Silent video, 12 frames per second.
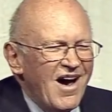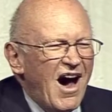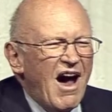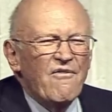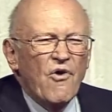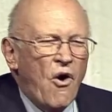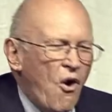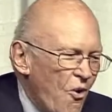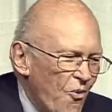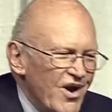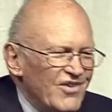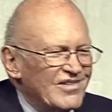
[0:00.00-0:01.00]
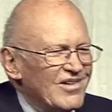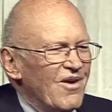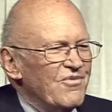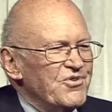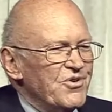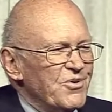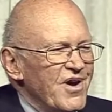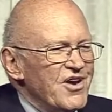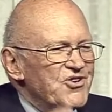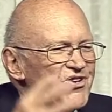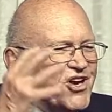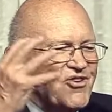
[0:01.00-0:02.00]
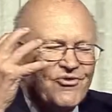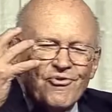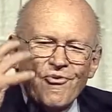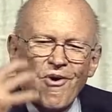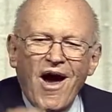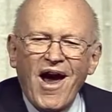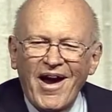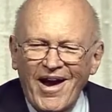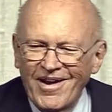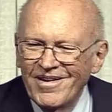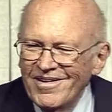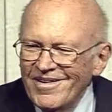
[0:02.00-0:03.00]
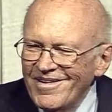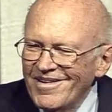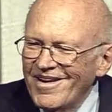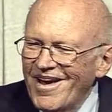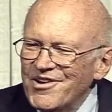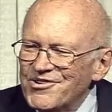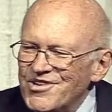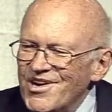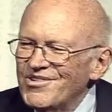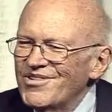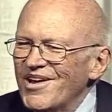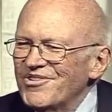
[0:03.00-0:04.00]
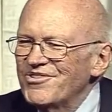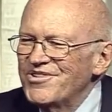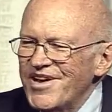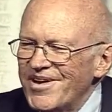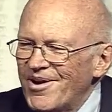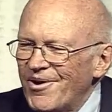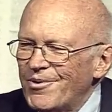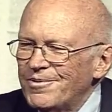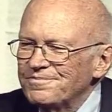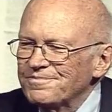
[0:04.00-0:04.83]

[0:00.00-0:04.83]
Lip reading: I've always loved you. And she's crying, and she says, ditto.